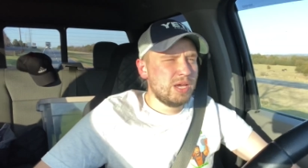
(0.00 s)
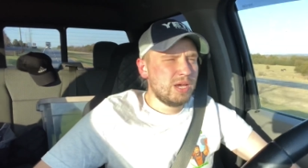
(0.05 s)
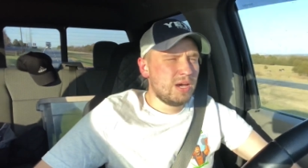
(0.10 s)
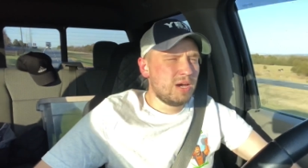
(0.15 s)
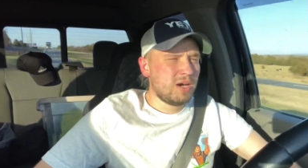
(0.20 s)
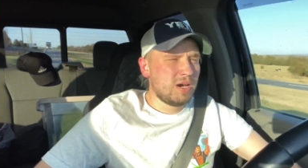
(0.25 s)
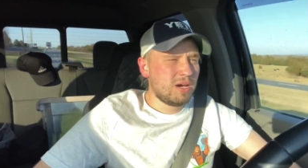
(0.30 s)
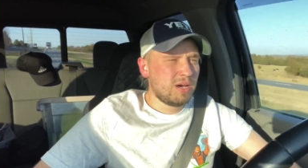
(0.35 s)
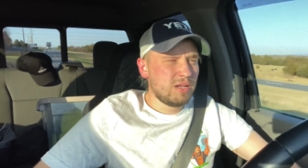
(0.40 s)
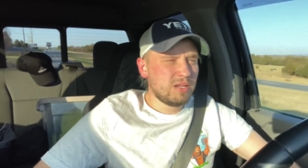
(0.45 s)

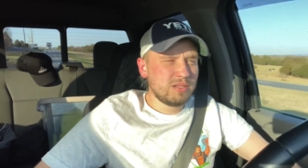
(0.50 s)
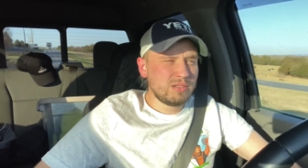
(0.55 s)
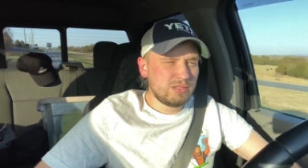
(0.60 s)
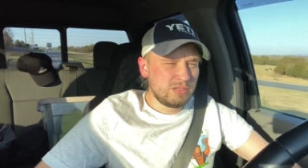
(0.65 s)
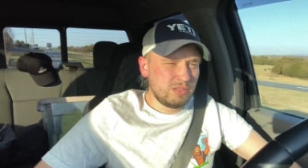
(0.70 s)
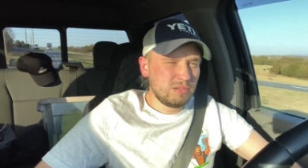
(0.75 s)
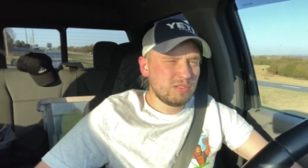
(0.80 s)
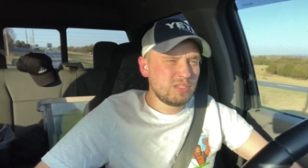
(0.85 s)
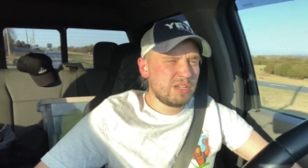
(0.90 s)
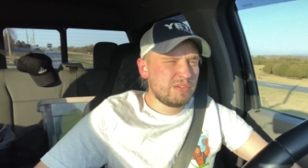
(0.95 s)
Uh,
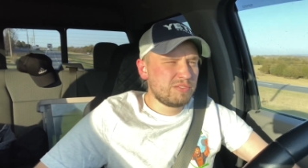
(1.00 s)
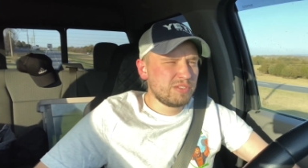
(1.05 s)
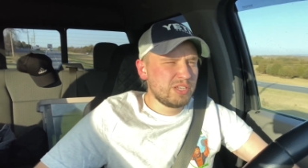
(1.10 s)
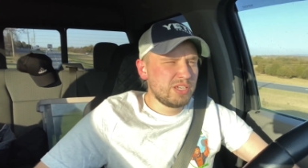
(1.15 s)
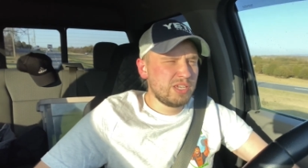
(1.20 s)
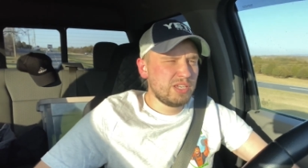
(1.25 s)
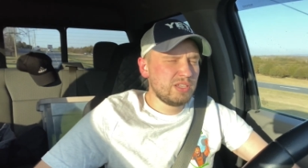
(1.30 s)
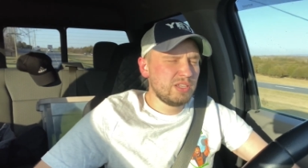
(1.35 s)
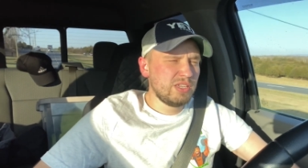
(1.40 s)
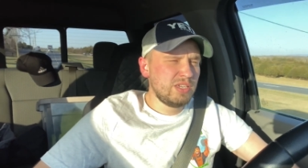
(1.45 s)
you'll definitely
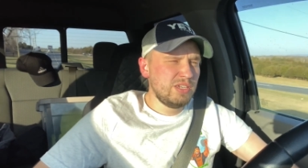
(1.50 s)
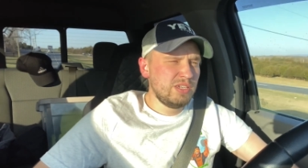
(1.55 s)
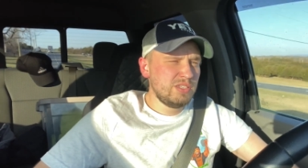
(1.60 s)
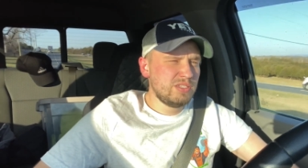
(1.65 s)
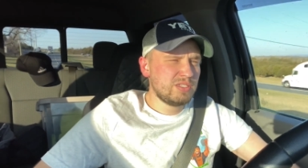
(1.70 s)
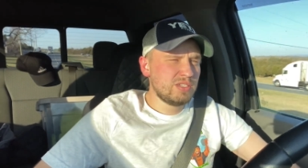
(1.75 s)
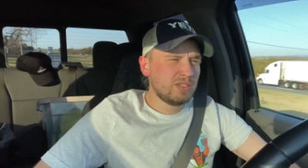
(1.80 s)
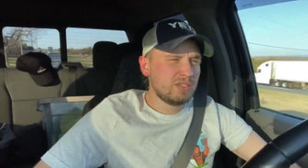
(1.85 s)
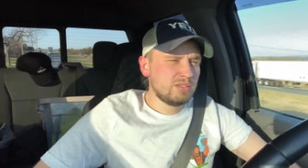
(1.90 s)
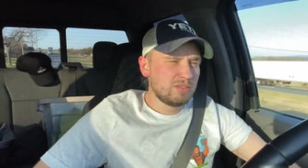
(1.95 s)
get
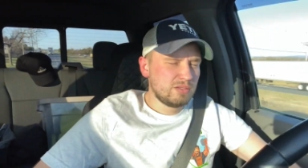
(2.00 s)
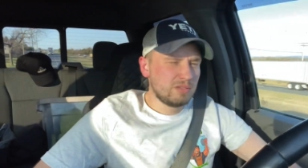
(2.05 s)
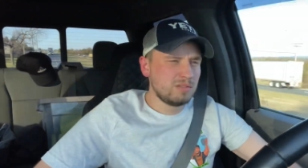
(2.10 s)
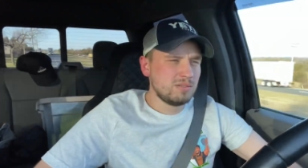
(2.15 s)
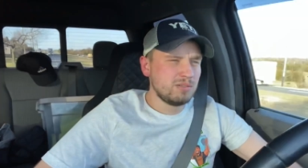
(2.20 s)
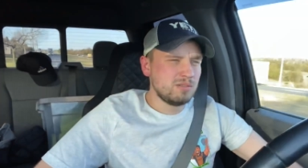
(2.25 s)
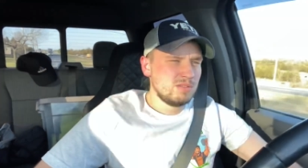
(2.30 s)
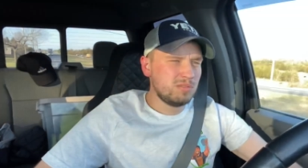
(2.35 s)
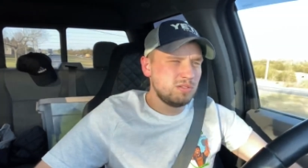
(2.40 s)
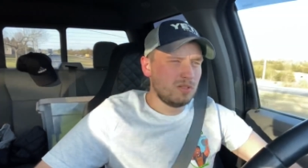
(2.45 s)
leads and
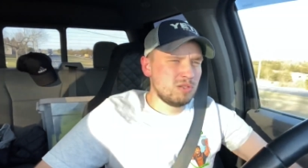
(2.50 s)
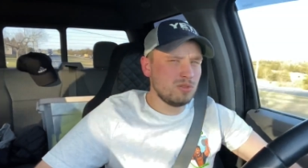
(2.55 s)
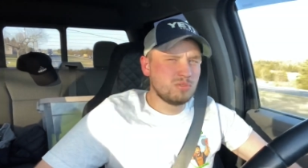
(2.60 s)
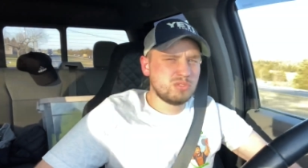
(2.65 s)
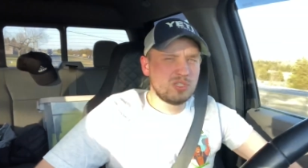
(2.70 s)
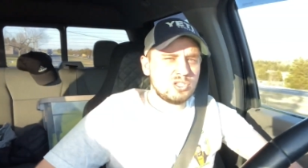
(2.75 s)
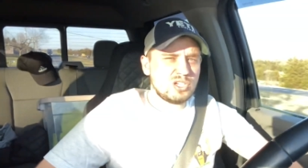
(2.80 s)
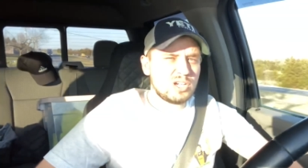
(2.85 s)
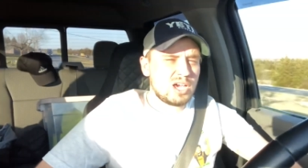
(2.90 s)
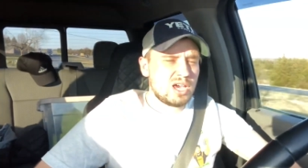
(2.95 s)
close
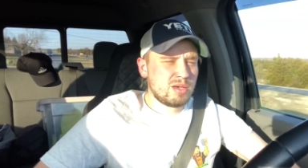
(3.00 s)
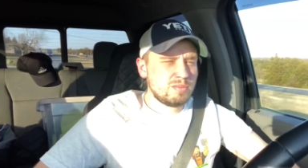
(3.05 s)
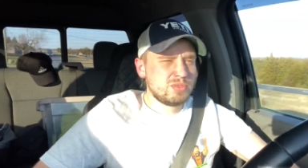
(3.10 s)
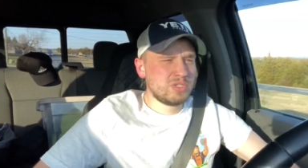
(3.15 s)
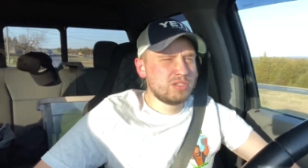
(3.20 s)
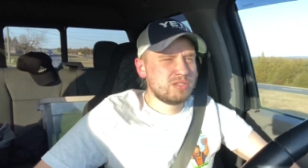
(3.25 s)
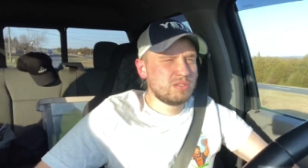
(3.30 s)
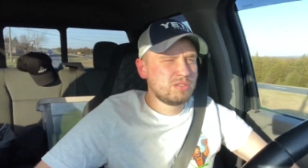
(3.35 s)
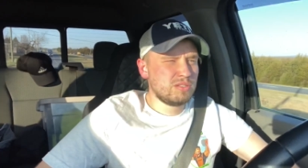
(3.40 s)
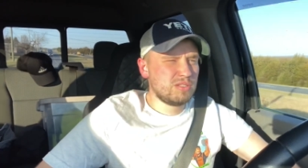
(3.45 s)
the jobs.